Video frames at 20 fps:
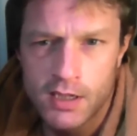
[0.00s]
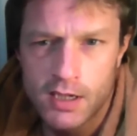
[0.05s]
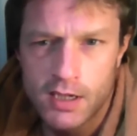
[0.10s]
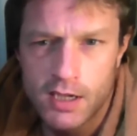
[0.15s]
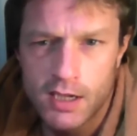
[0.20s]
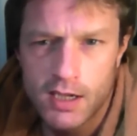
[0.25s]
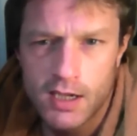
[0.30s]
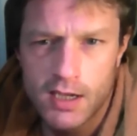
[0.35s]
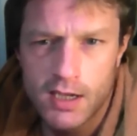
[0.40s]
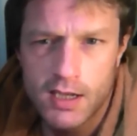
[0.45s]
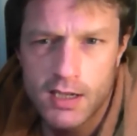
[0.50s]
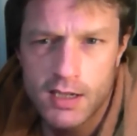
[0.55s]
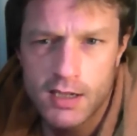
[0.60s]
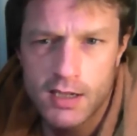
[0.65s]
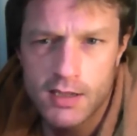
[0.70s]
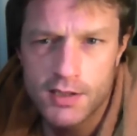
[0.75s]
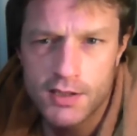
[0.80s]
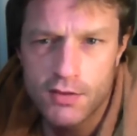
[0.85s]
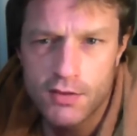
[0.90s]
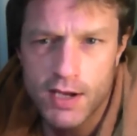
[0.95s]

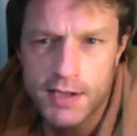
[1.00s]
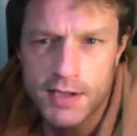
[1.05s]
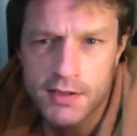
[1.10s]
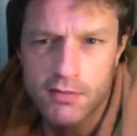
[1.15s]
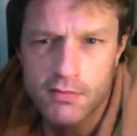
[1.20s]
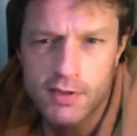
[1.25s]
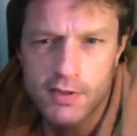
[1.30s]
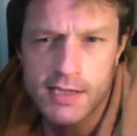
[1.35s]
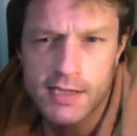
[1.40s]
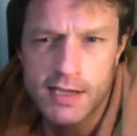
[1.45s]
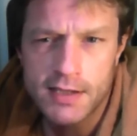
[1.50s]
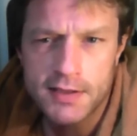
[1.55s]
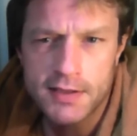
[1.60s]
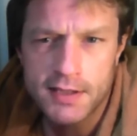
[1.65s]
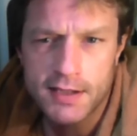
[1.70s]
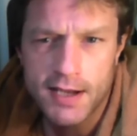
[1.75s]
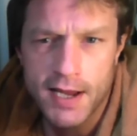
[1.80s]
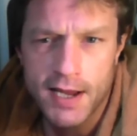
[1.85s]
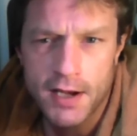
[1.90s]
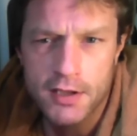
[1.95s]
you get a resulting
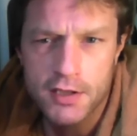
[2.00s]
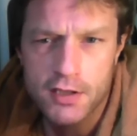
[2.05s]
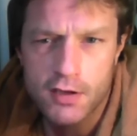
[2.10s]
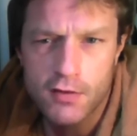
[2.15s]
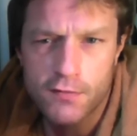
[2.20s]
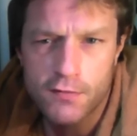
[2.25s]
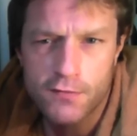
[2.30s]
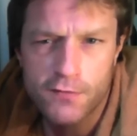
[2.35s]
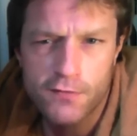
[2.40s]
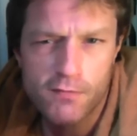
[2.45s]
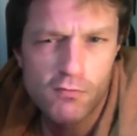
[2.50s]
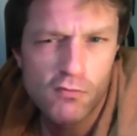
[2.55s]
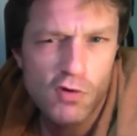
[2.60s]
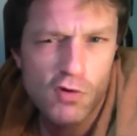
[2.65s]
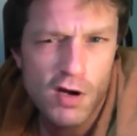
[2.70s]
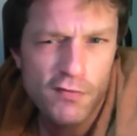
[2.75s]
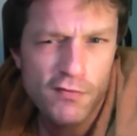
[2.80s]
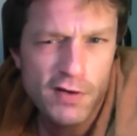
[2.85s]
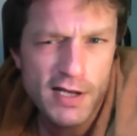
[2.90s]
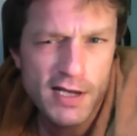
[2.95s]
length of
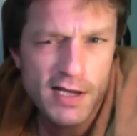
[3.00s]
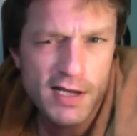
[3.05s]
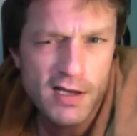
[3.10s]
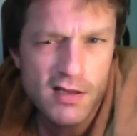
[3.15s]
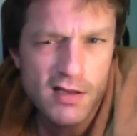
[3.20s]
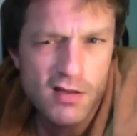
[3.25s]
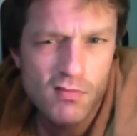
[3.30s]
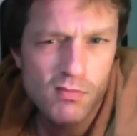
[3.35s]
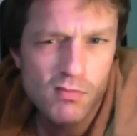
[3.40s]
roughly